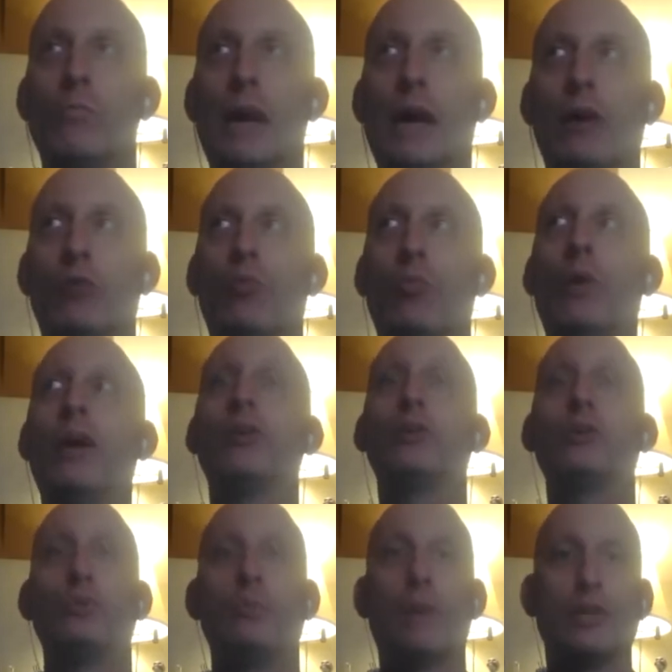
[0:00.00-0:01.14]
well
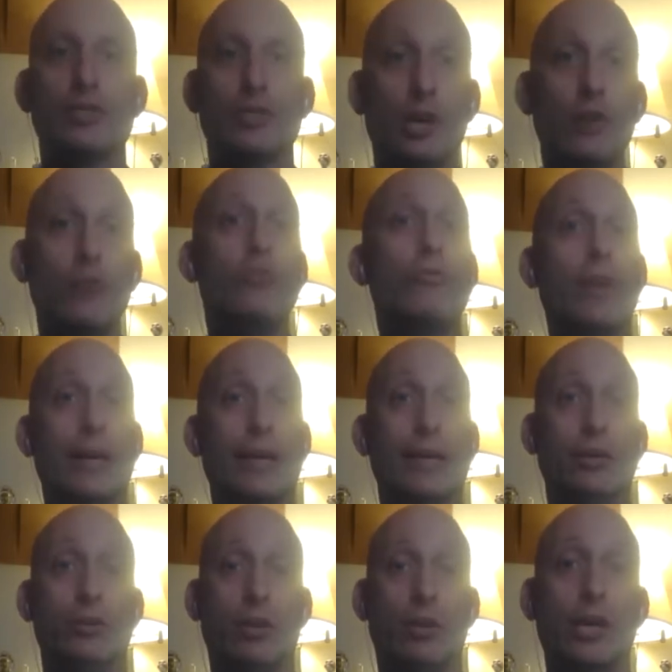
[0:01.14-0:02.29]
you must cultivate
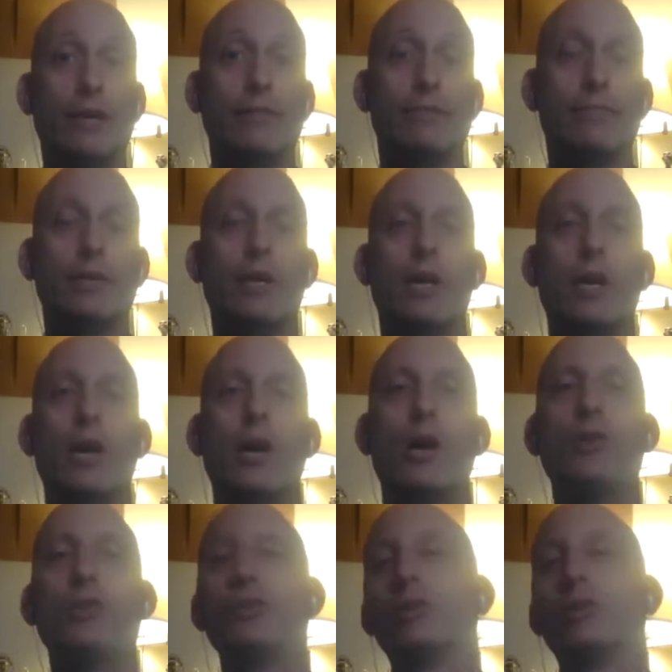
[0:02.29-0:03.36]
your life to